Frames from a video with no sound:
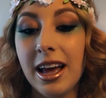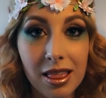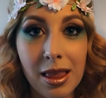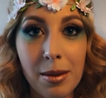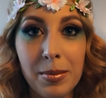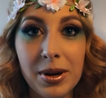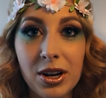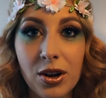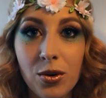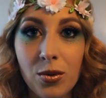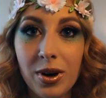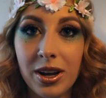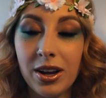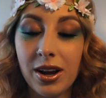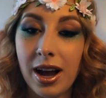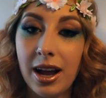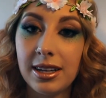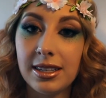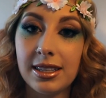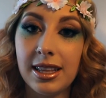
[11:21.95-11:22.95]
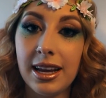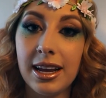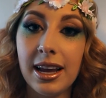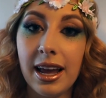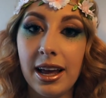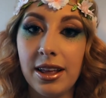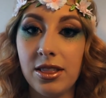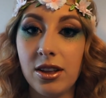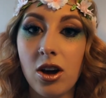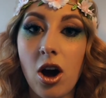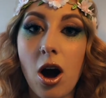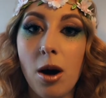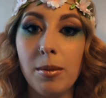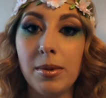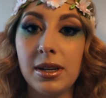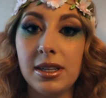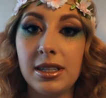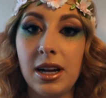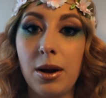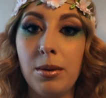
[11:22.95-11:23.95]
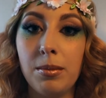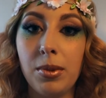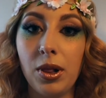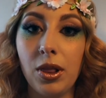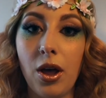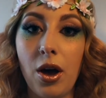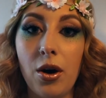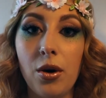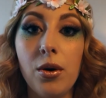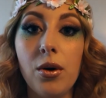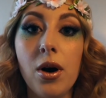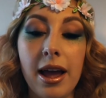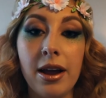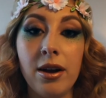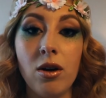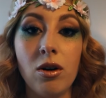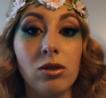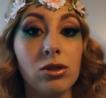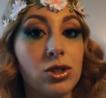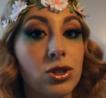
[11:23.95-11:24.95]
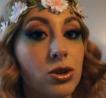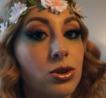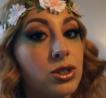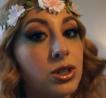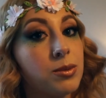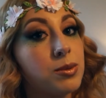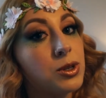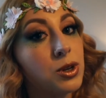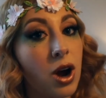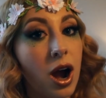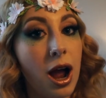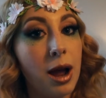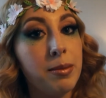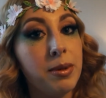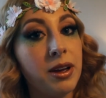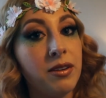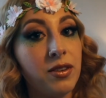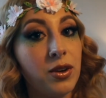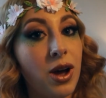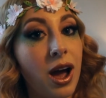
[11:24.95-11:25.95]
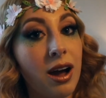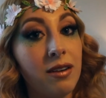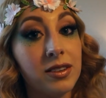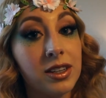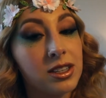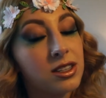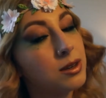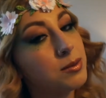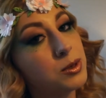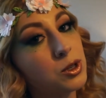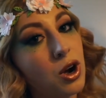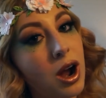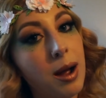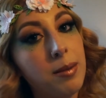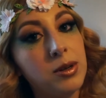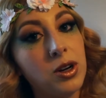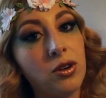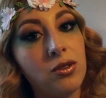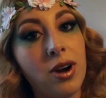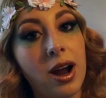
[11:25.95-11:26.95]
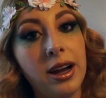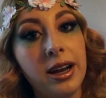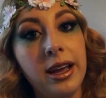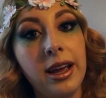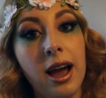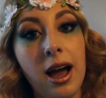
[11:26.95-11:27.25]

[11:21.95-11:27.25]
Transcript: Let me know what you guys think in the comments down below, and also subscribe if you haven't subscribed already.